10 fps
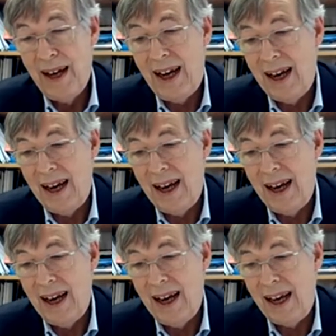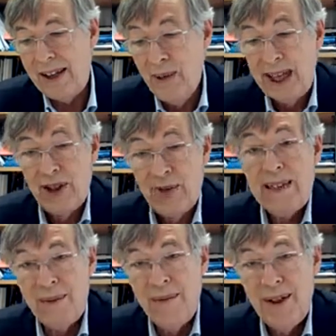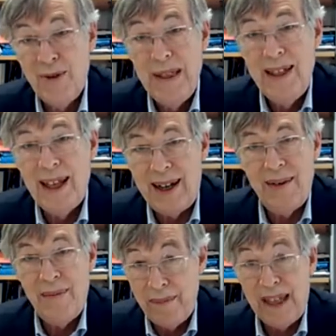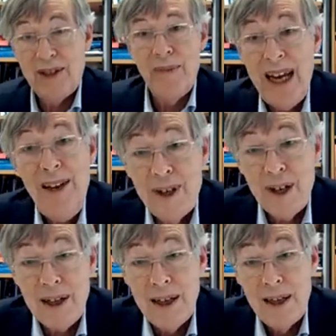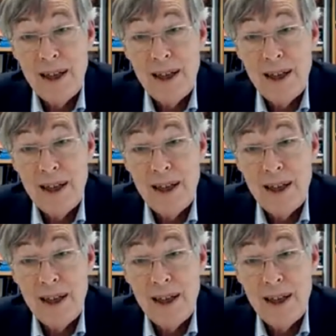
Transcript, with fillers: what we expect them to be their best behavior.